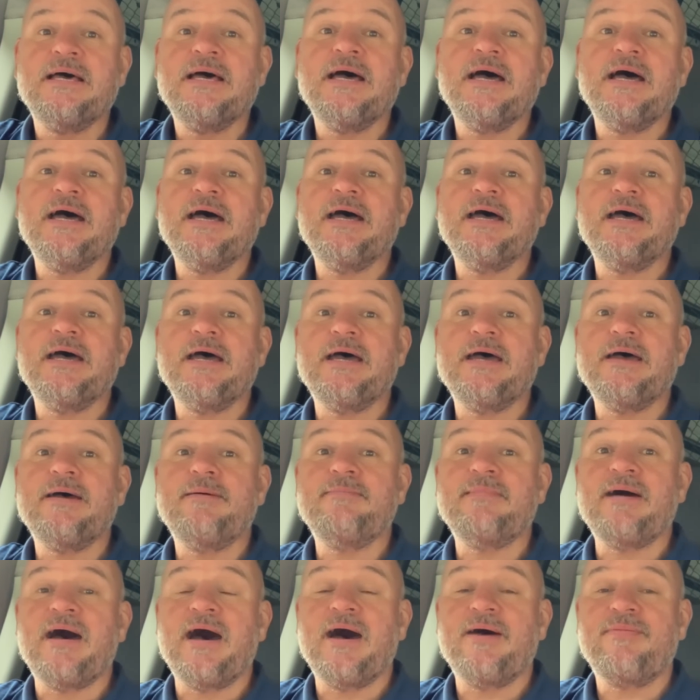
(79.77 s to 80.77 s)

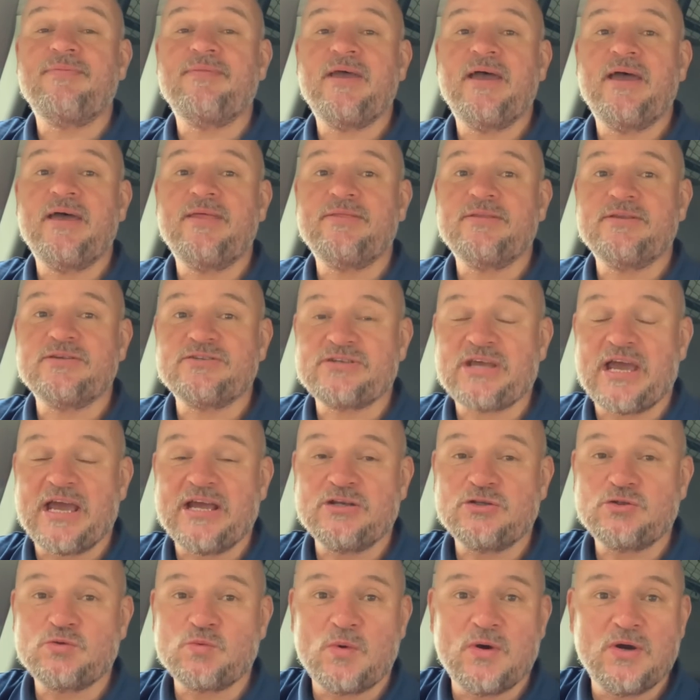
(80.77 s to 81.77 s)
and then there's
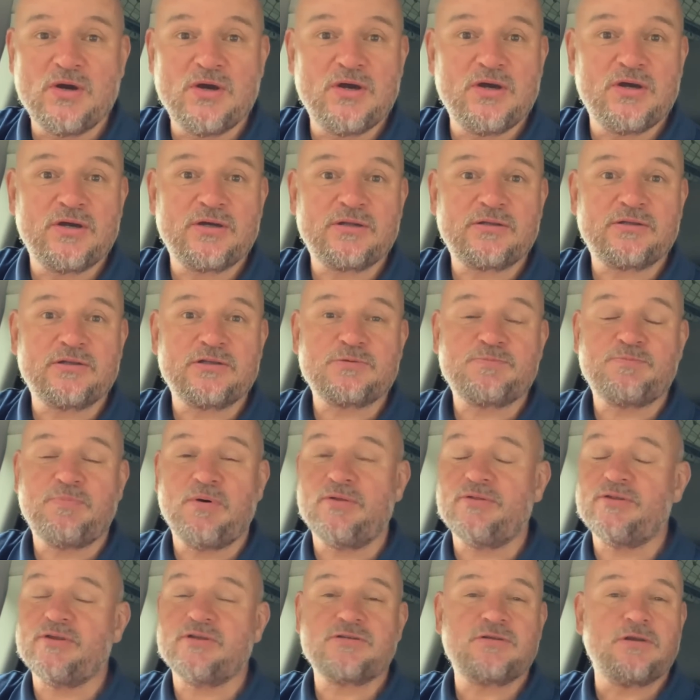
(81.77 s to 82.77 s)
hedge work,
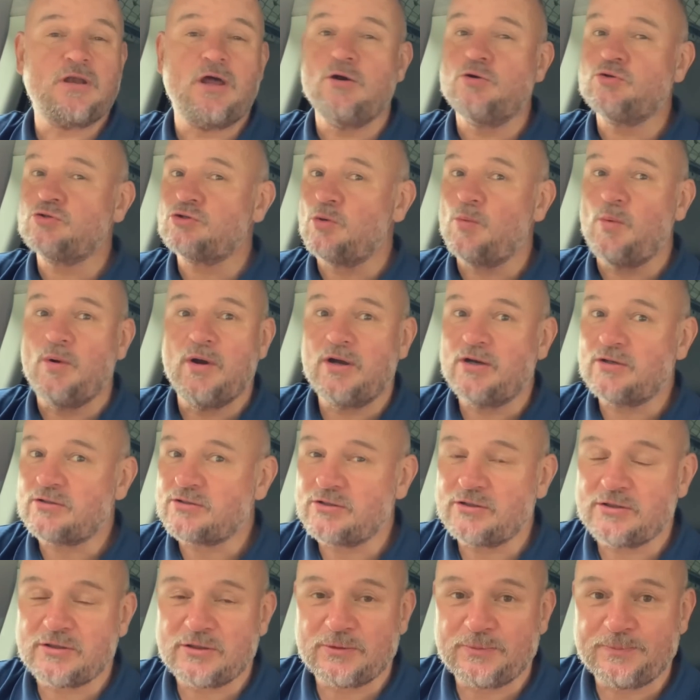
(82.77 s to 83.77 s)
but there's loads of work
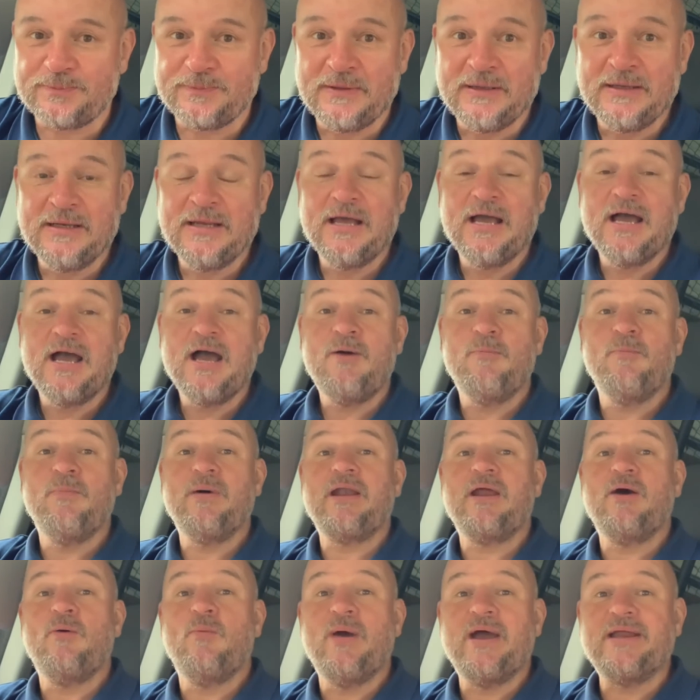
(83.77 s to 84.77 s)
to do. And
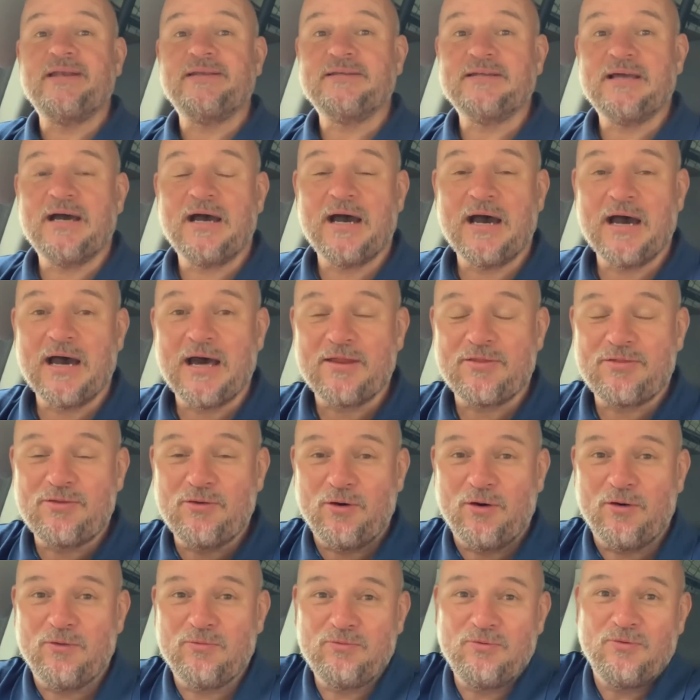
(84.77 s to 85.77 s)
when I went, I
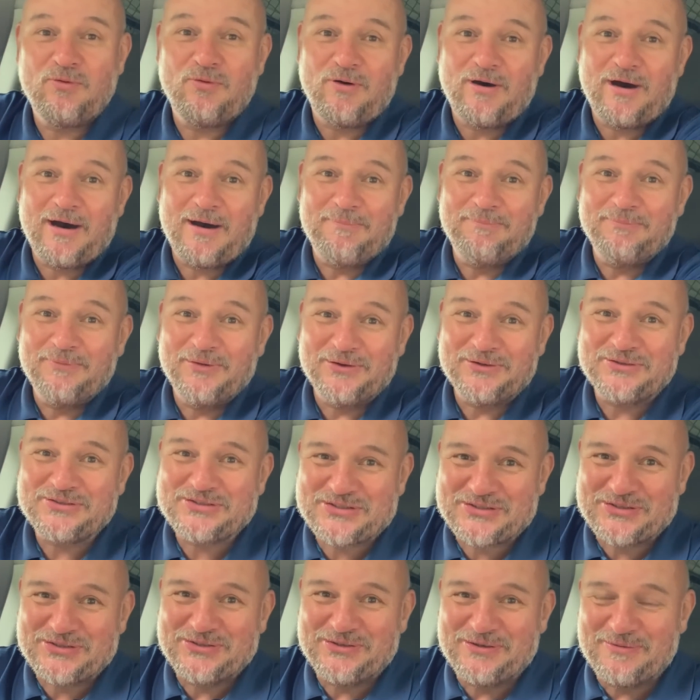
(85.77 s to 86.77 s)
thought, oh, I'm not
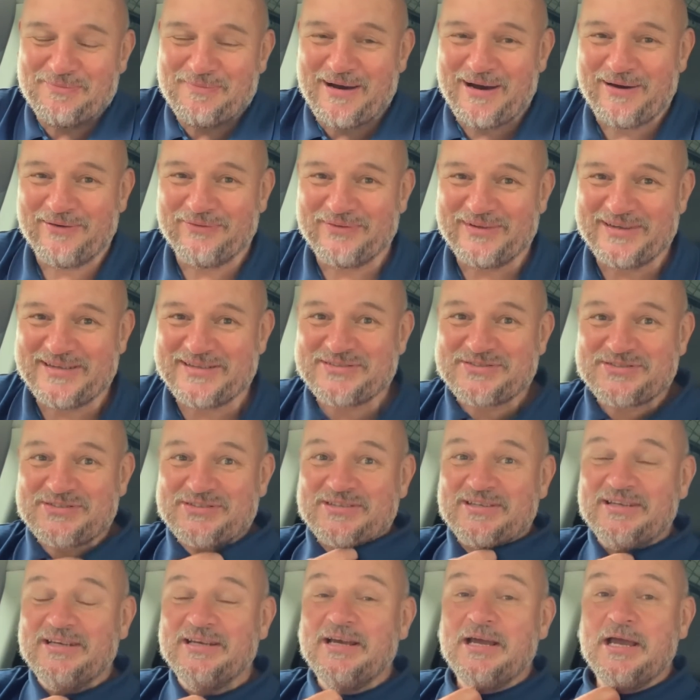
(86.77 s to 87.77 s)
sure about this.